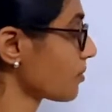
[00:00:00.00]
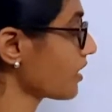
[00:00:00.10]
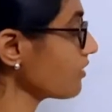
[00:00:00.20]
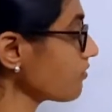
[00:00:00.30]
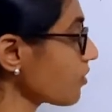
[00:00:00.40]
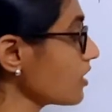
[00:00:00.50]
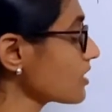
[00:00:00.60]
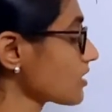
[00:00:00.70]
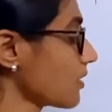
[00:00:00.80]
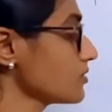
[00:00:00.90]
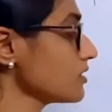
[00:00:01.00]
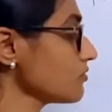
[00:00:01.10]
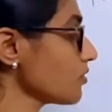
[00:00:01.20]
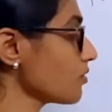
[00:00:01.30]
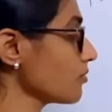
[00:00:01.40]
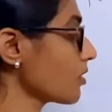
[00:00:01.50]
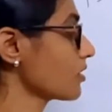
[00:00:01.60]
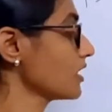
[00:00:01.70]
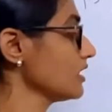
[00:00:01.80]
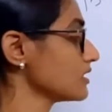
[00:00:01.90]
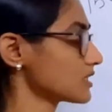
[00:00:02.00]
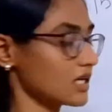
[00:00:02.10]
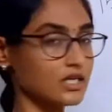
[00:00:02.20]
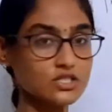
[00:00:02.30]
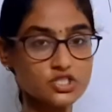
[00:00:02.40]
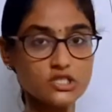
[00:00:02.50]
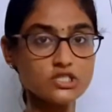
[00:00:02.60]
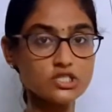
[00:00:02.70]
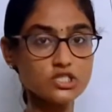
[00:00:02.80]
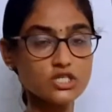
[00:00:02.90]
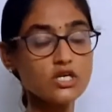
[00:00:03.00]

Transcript: per volt 1000 ohm only is getting changed.